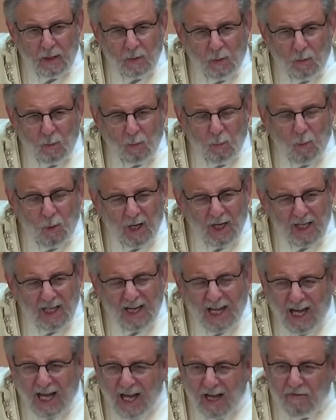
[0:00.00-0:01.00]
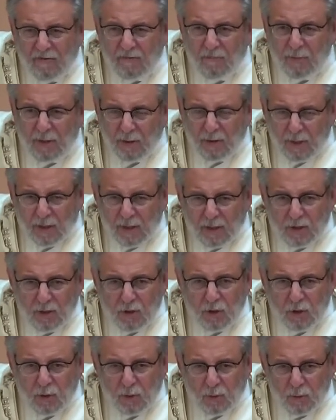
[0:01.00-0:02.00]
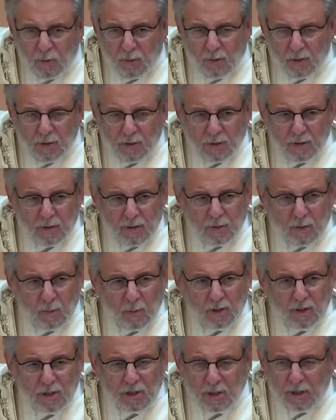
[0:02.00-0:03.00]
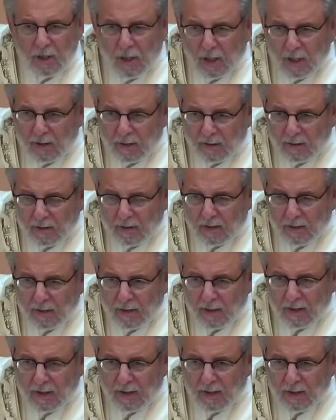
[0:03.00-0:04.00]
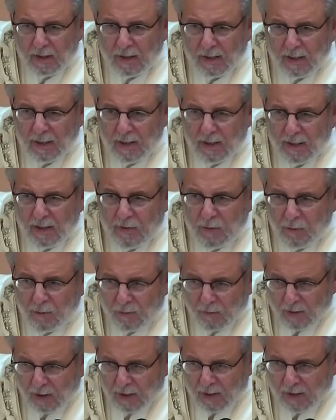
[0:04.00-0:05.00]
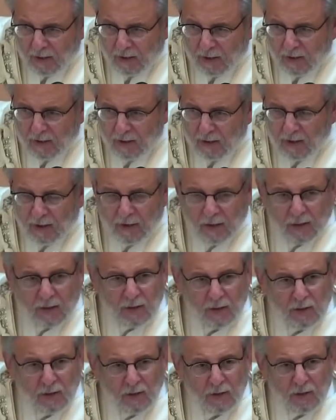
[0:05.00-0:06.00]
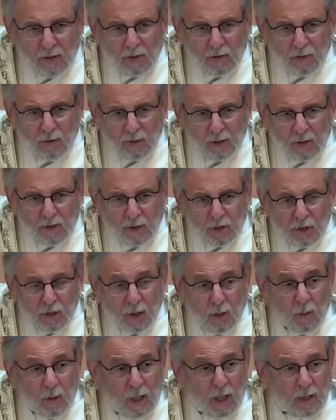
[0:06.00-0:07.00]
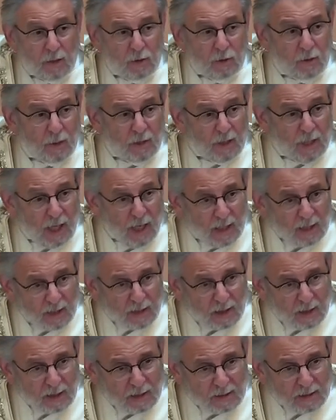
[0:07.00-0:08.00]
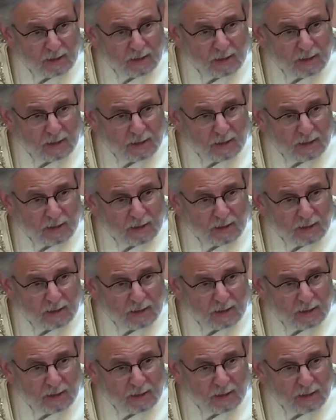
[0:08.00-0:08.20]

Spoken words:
1.5 million Jews were slaughtered in Ukraine during the Shoah, during the Holocaust.